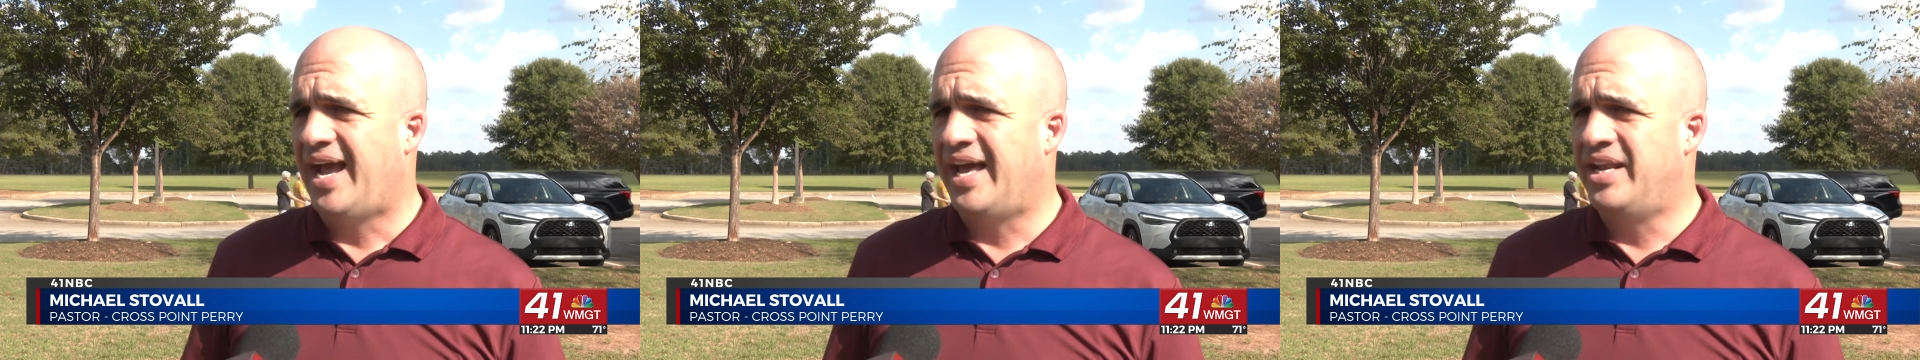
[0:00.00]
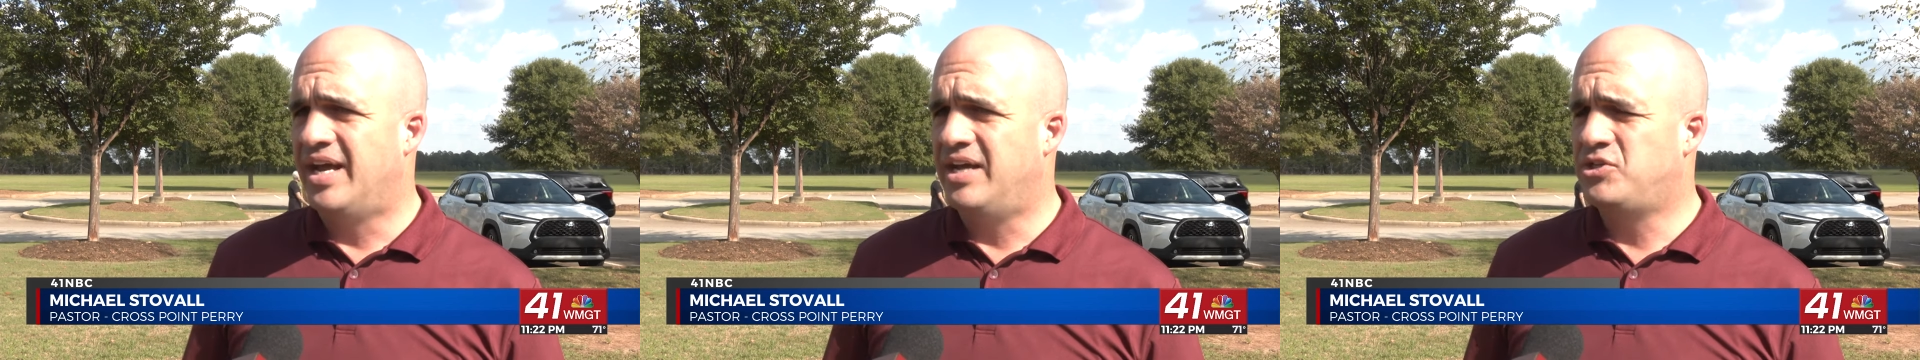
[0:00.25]

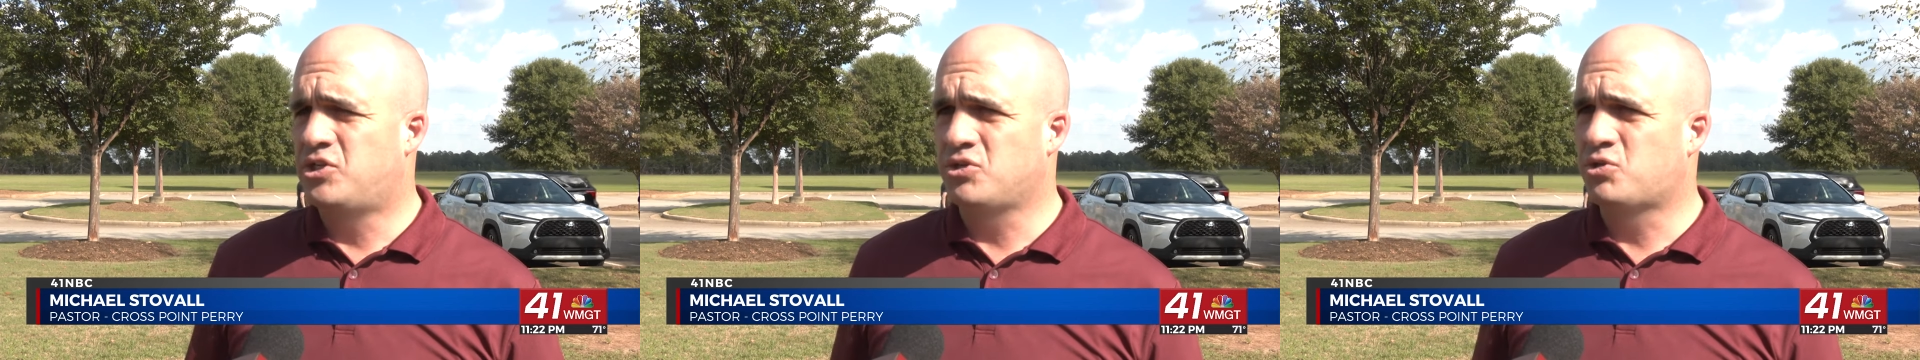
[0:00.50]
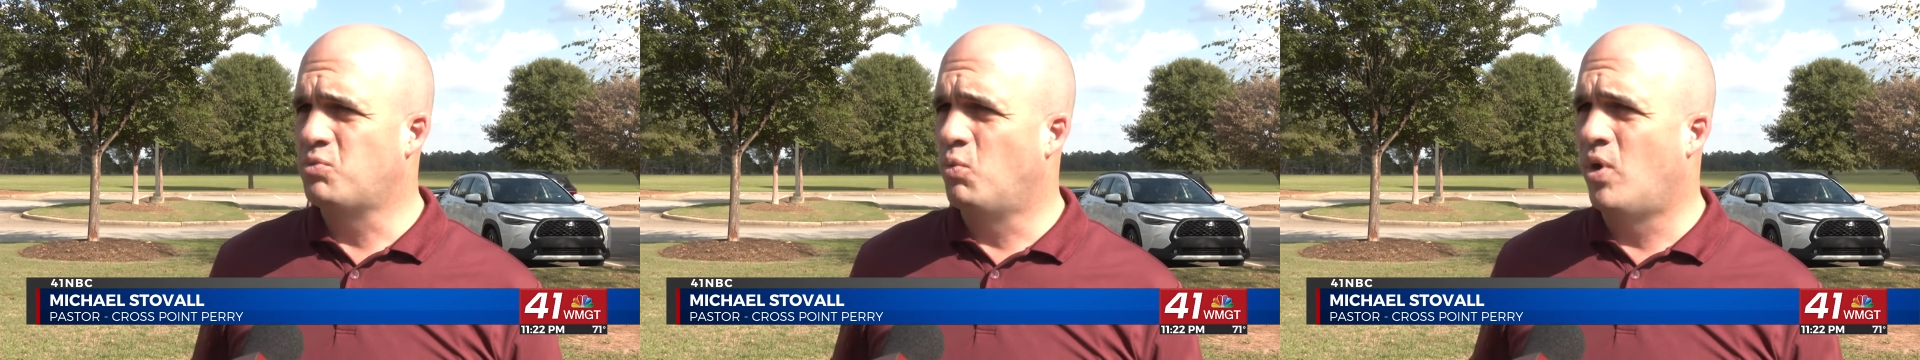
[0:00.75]
And uh,
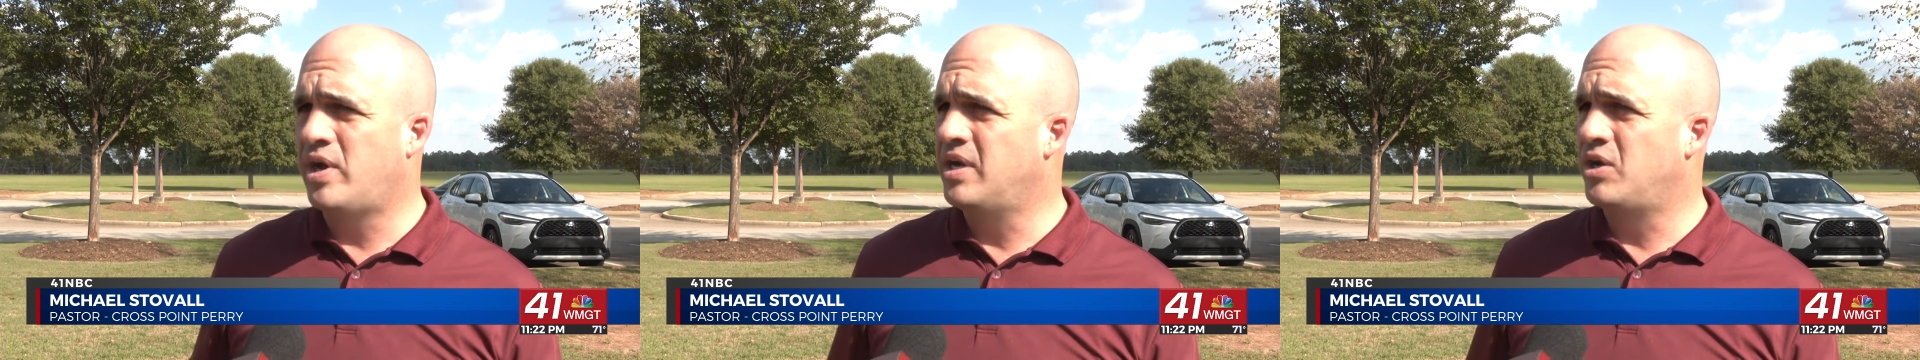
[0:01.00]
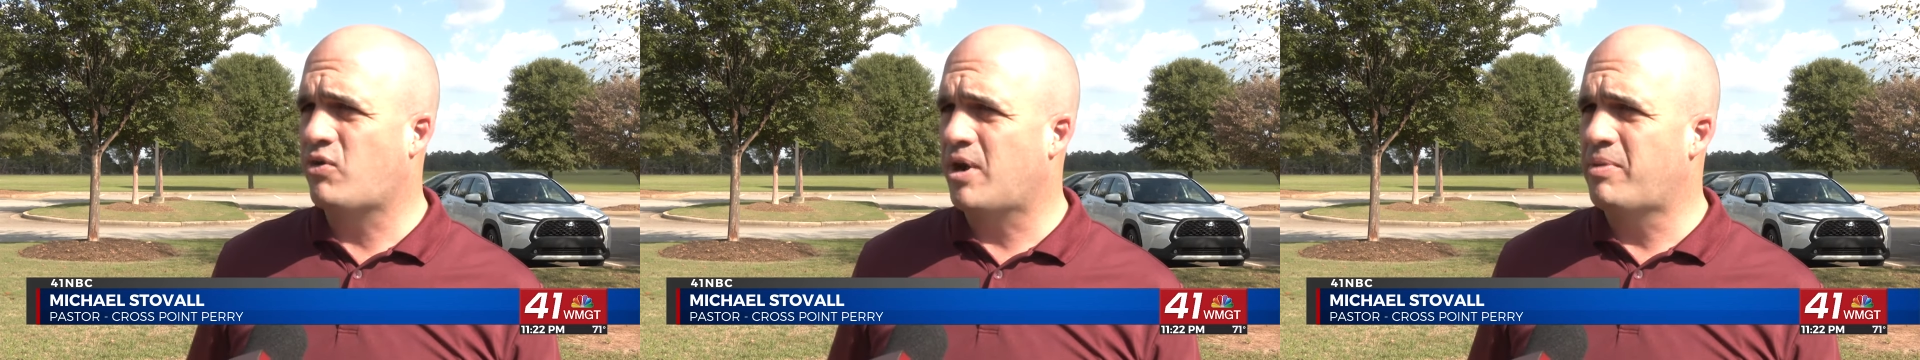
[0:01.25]
just
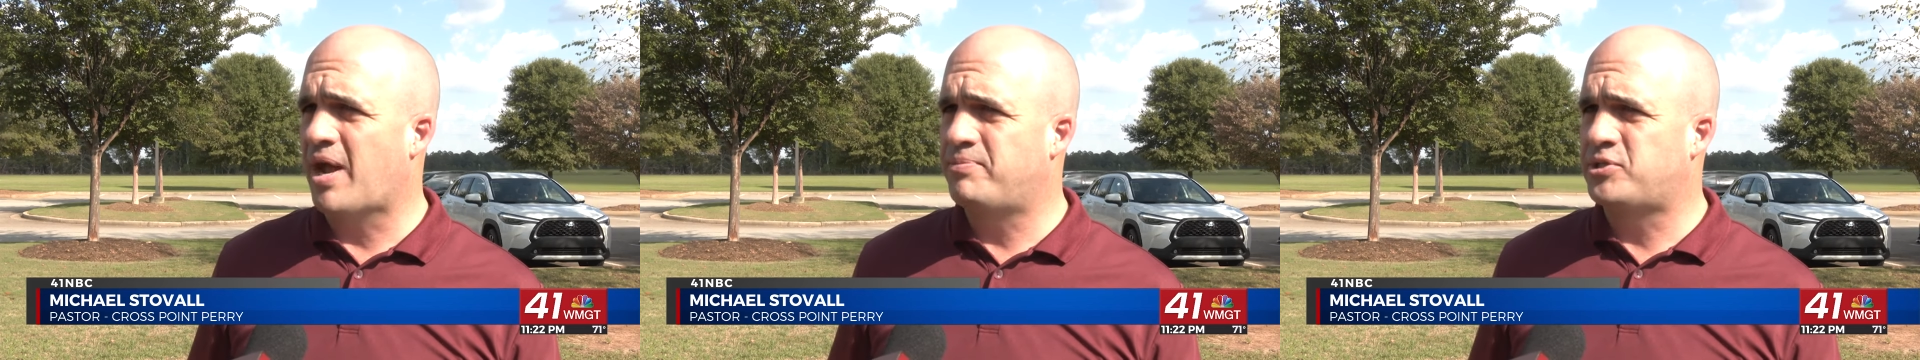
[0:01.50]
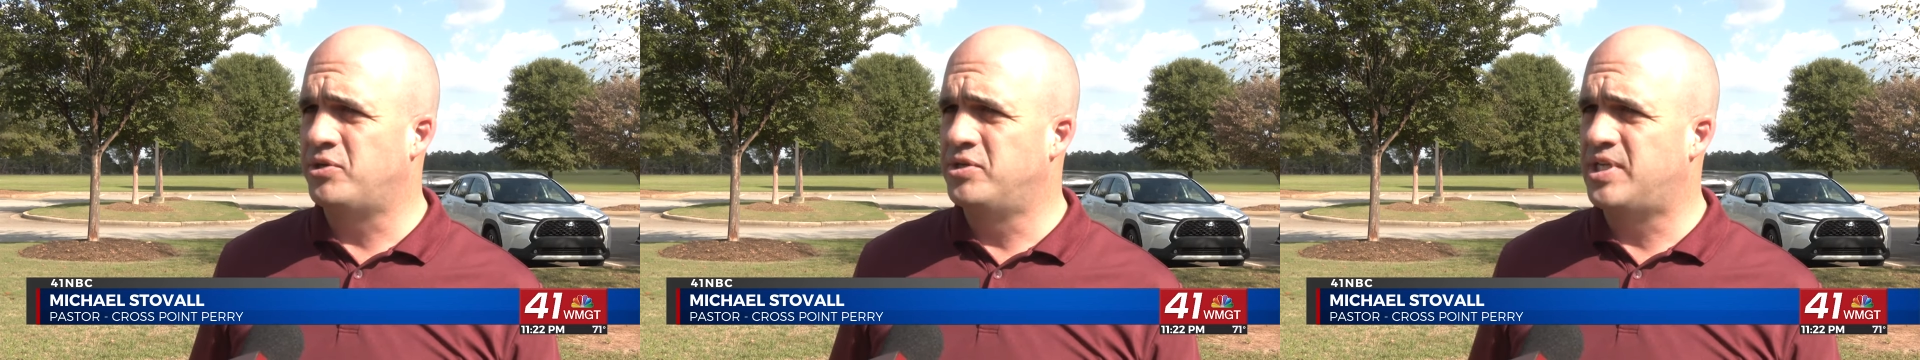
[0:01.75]
what an incredible
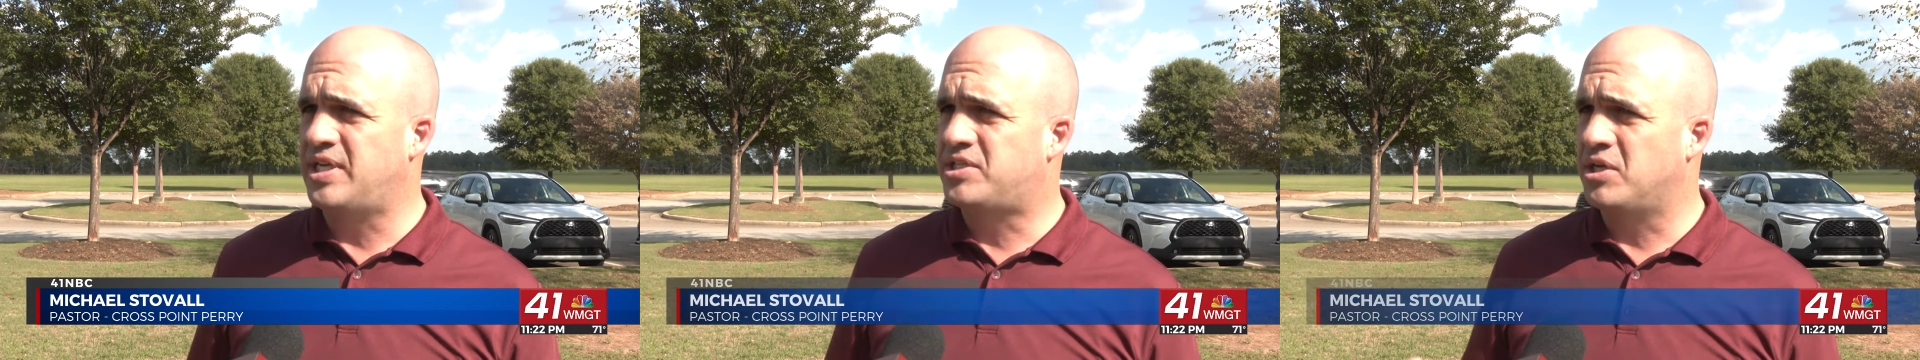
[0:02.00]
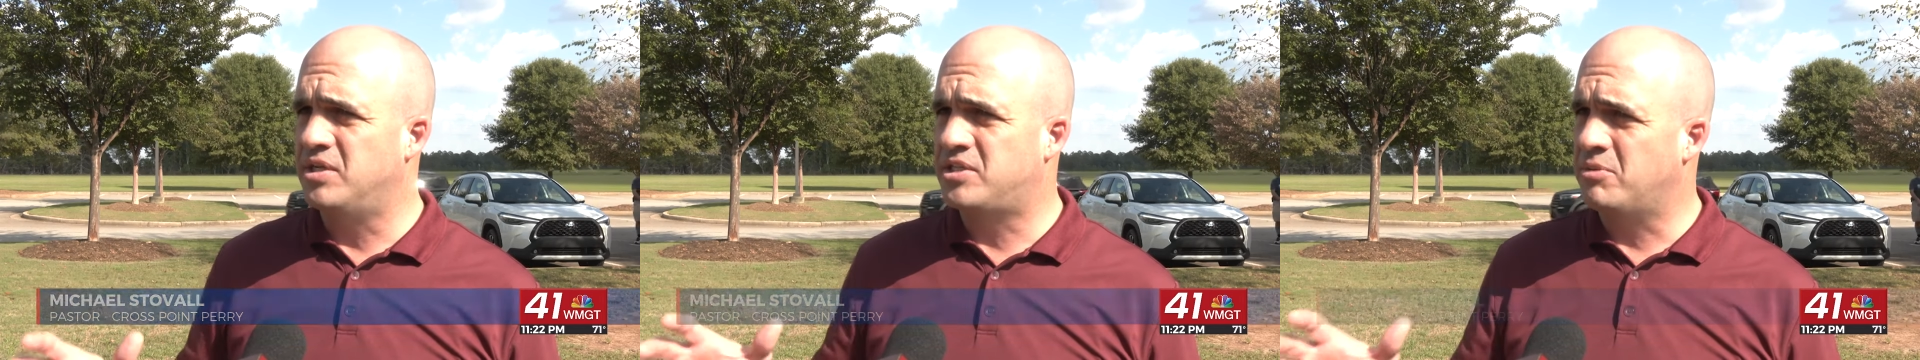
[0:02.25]

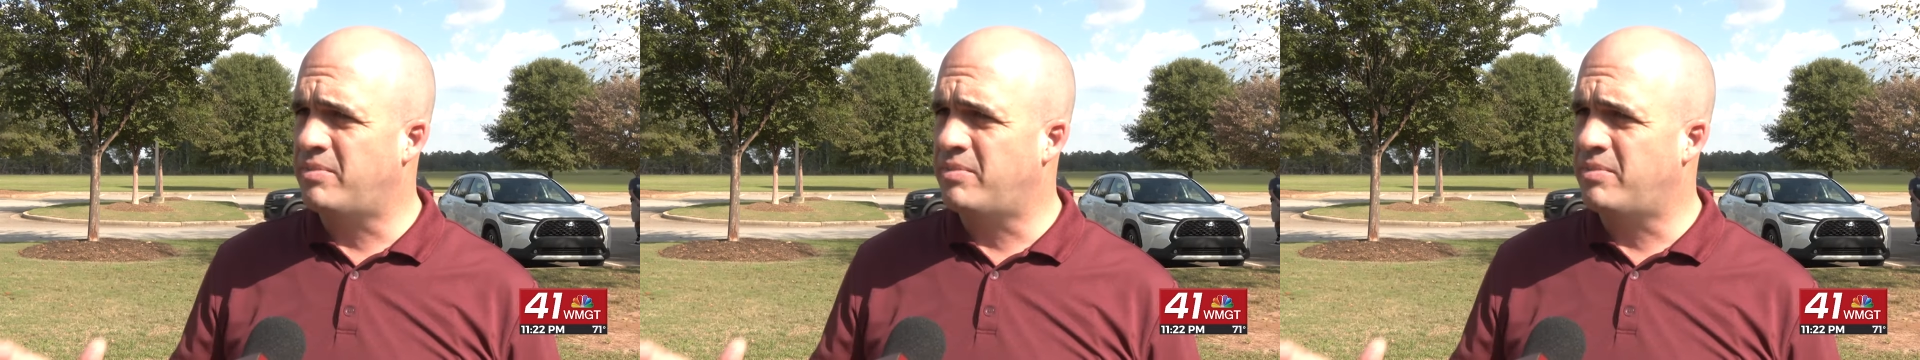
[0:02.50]
opportunity to,